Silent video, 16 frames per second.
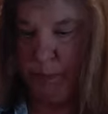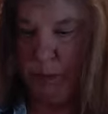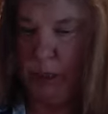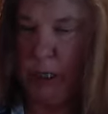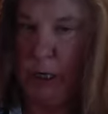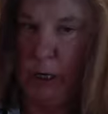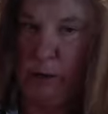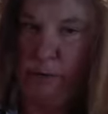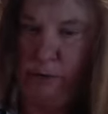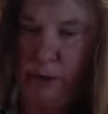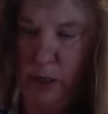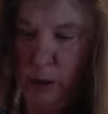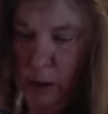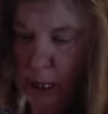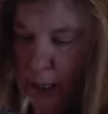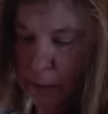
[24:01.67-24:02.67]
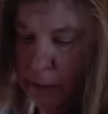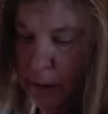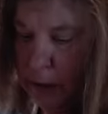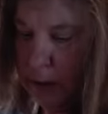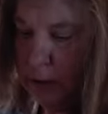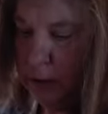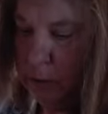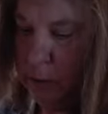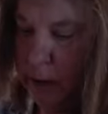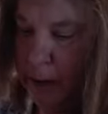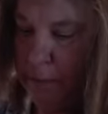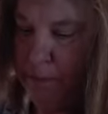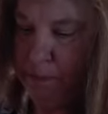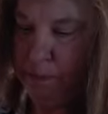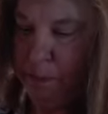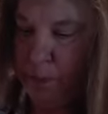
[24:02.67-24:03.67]
don't like pickles, but
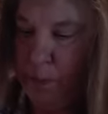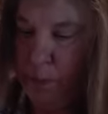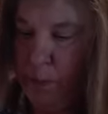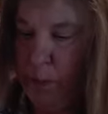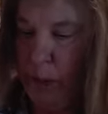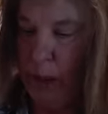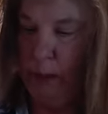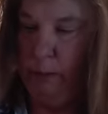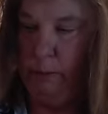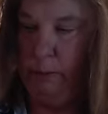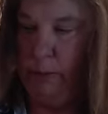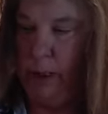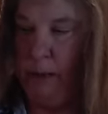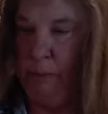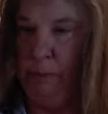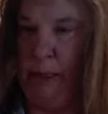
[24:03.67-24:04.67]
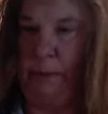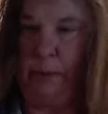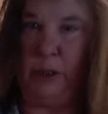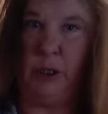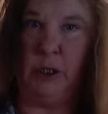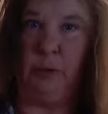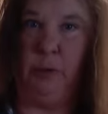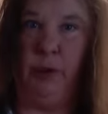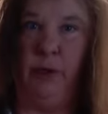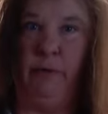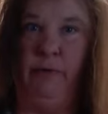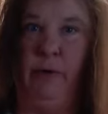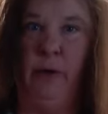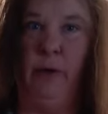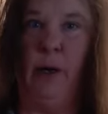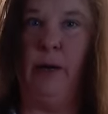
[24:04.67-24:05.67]
maybe just put a
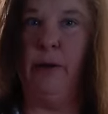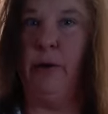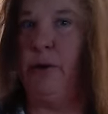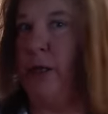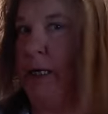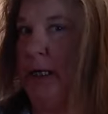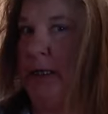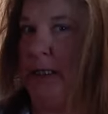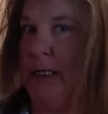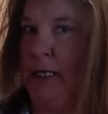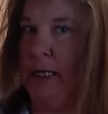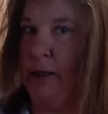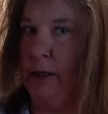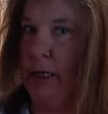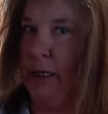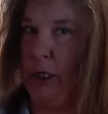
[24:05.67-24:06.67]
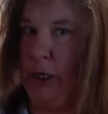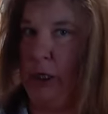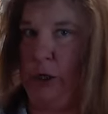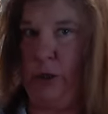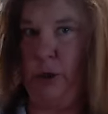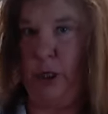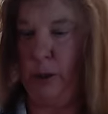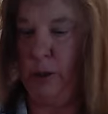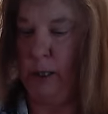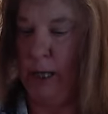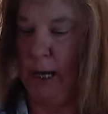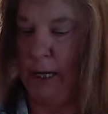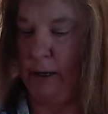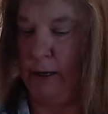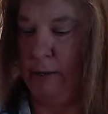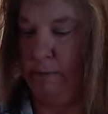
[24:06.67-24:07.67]
few other things in it that you do
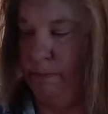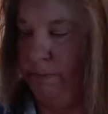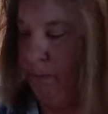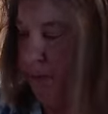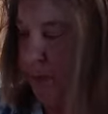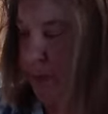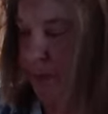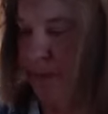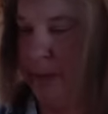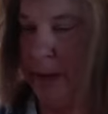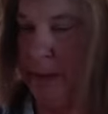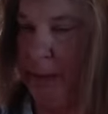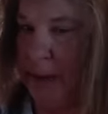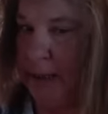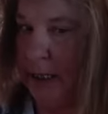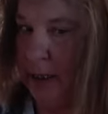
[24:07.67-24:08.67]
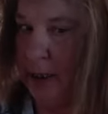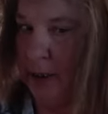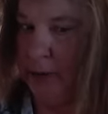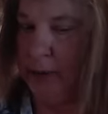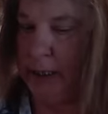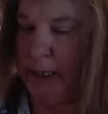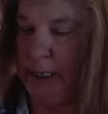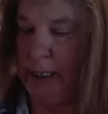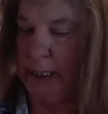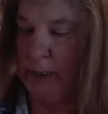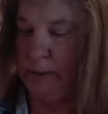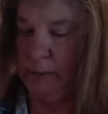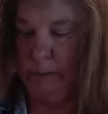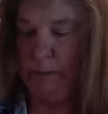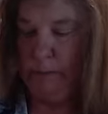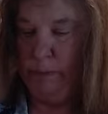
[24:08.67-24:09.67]
like. Maybe celery,
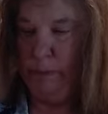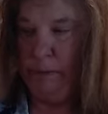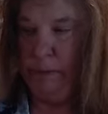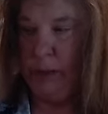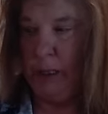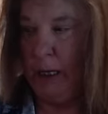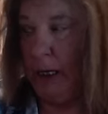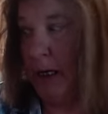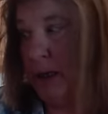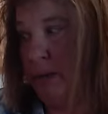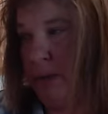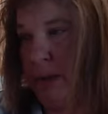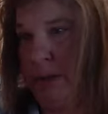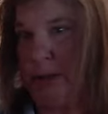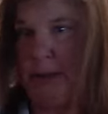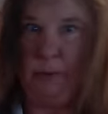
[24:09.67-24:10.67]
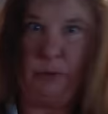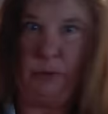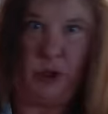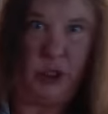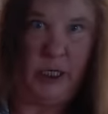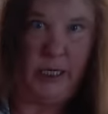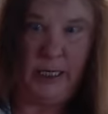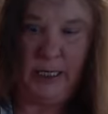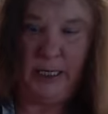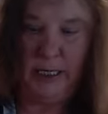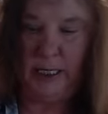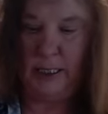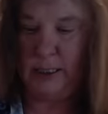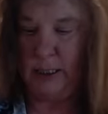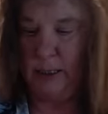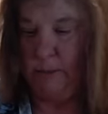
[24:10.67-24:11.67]
maybe some
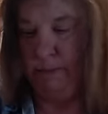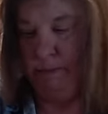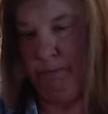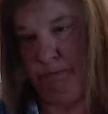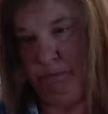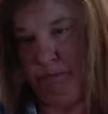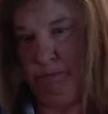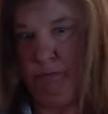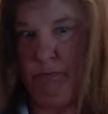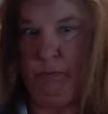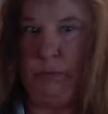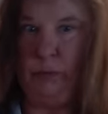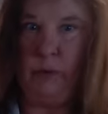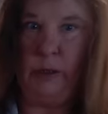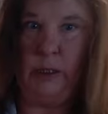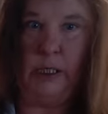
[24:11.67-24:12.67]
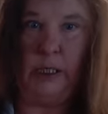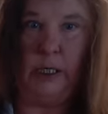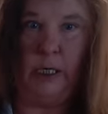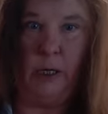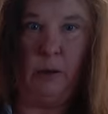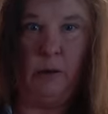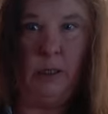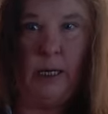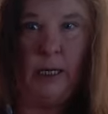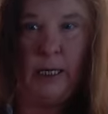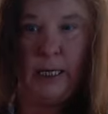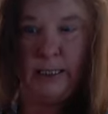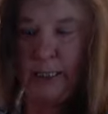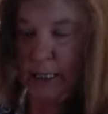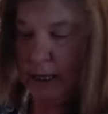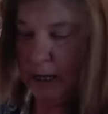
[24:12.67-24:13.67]
cheese, you know, like I
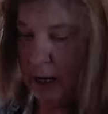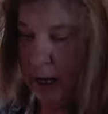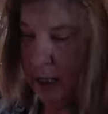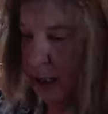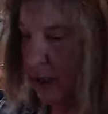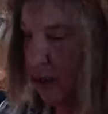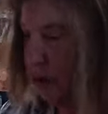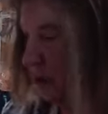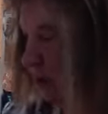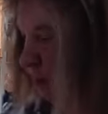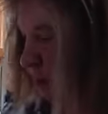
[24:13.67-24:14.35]
said, onions,